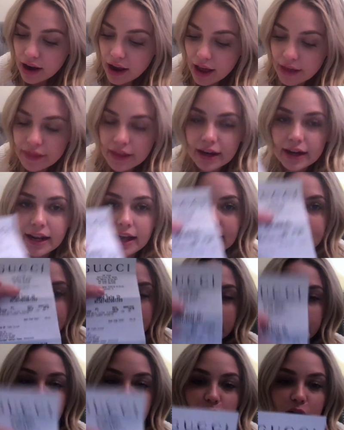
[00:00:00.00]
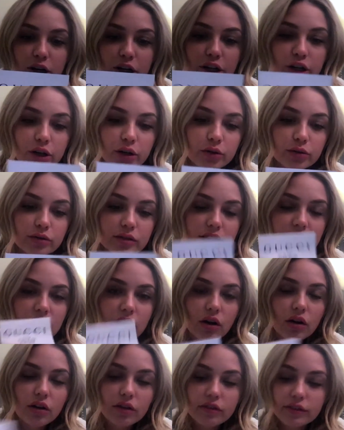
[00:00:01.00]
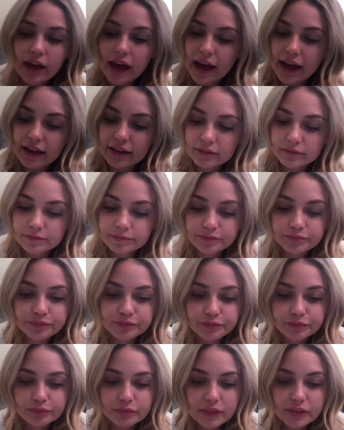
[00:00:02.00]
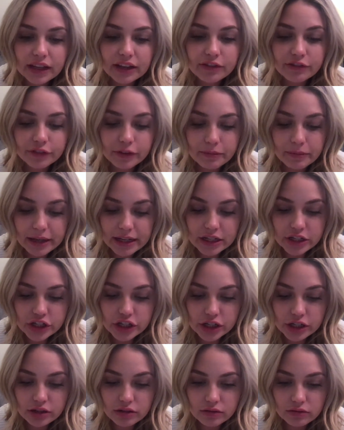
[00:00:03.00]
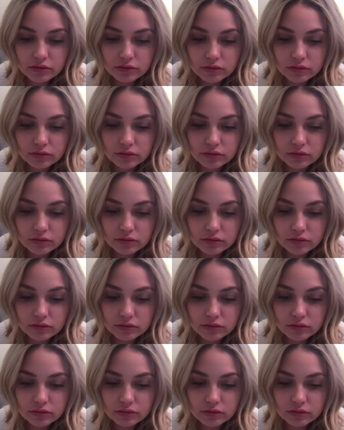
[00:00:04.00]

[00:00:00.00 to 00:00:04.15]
and then it has the barcodes and all that information.